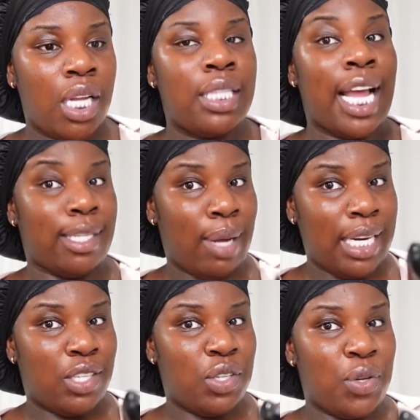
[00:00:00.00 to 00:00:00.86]
That's what I
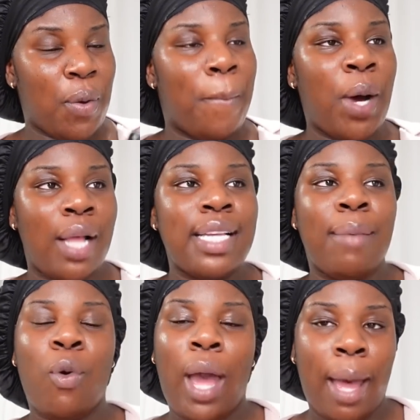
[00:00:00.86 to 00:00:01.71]
need to do. But
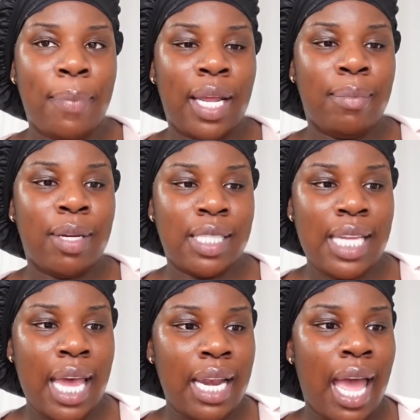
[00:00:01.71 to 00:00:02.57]
I'm quite happy and I'm
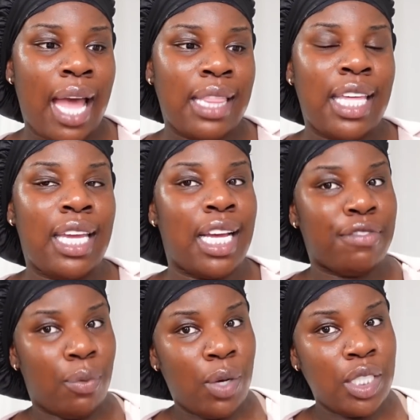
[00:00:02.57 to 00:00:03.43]
content. And thank you guys
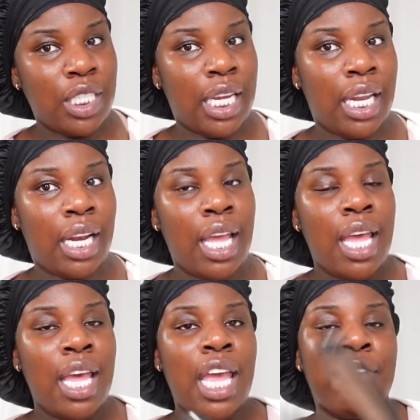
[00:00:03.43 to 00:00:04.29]
for watching.
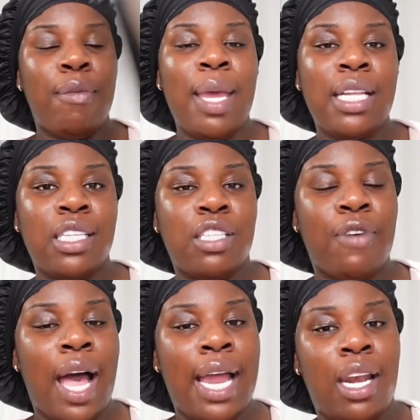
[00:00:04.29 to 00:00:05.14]
If you made it this
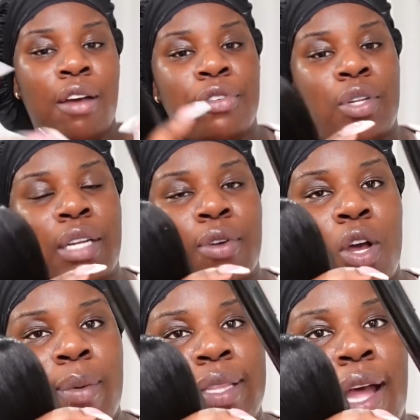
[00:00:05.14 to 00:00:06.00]
far, I love you. Leave a
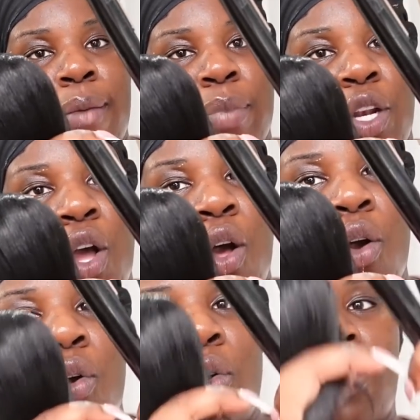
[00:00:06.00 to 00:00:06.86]
comment down
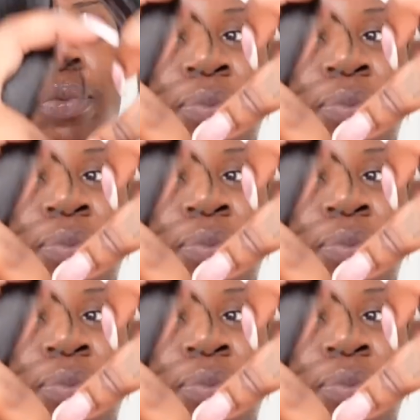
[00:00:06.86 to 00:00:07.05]
below.